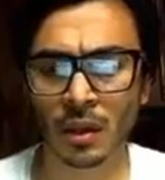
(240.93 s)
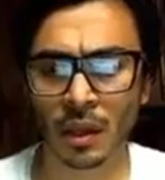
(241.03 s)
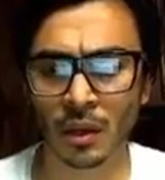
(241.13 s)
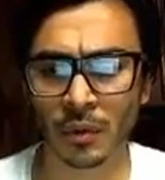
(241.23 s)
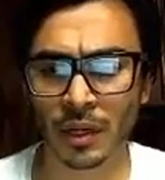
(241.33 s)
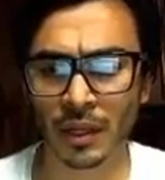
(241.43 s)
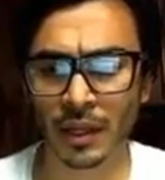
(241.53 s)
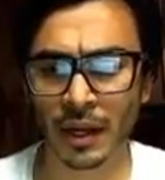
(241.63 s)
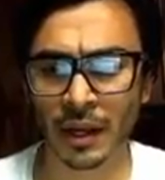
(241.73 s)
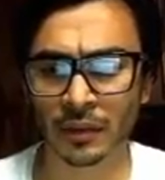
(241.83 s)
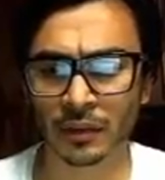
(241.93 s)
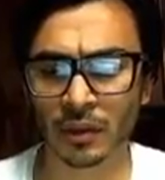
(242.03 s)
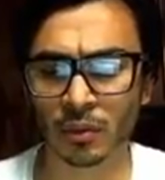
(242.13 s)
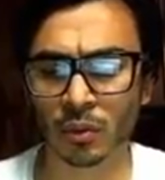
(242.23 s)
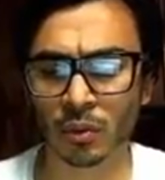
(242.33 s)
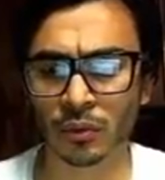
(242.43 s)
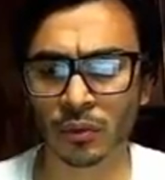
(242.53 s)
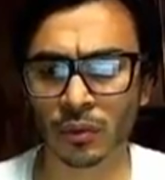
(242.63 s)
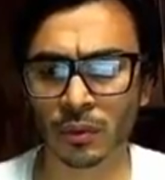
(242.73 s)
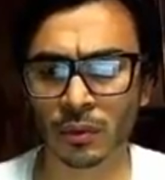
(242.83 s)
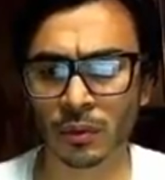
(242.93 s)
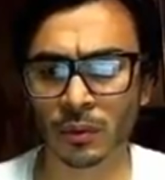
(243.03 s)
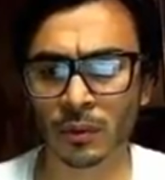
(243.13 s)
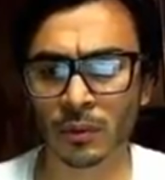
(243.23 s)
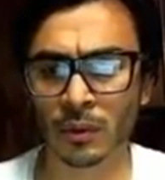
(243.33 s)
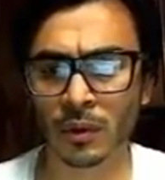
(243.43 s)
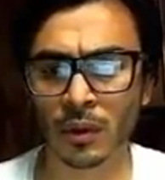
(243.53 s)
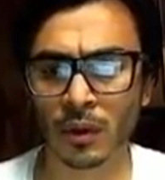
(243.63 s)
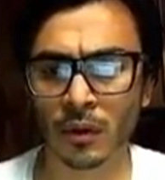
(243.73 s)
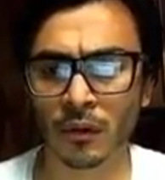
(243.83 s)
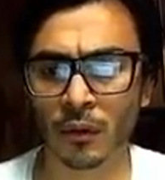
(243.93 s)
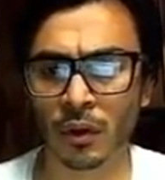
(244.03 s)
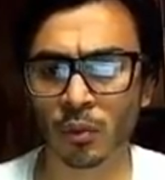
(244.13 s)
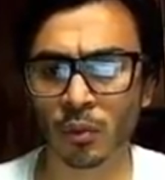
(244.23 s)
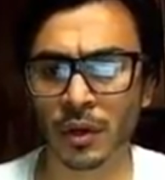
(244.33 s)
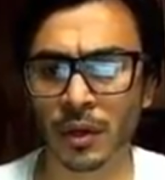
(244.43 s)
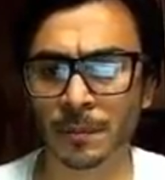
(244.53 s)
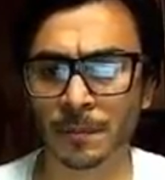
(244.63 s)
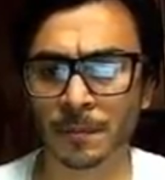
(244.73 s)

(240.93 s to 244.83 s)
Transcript: And we're going to get X equals 41.